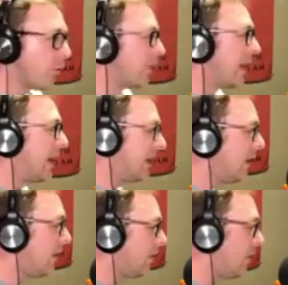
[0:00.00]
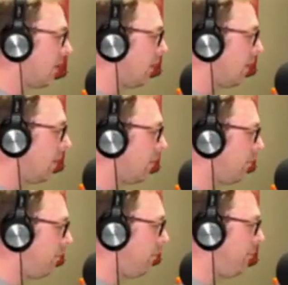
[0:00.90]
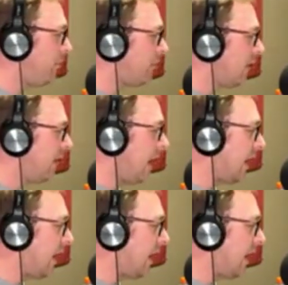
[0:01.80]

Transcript: that I get. And that